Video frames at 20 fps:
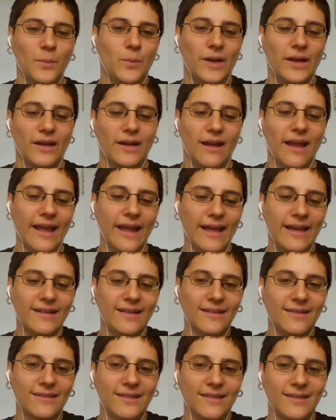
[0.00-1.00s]
but
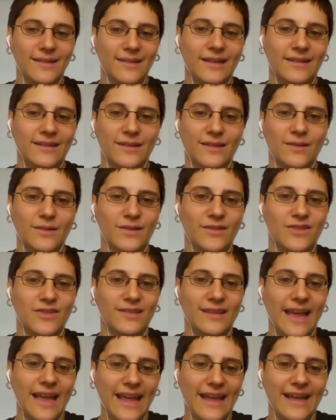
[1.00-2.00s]
eggs like those are
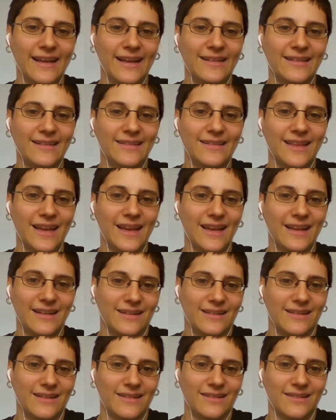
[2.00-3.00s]
just eggs
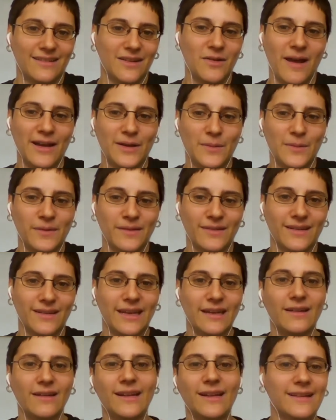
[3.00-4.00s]
they no animals are
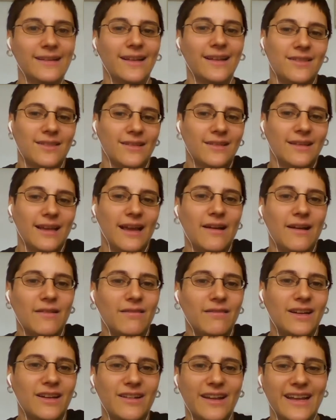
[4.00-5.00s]
killed like that's just
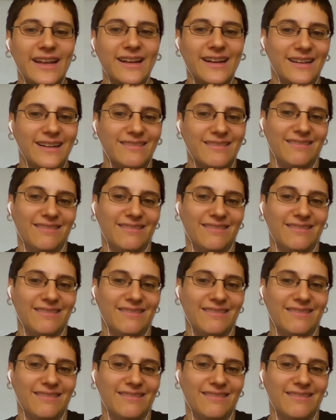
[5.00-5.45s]
how you know like uh,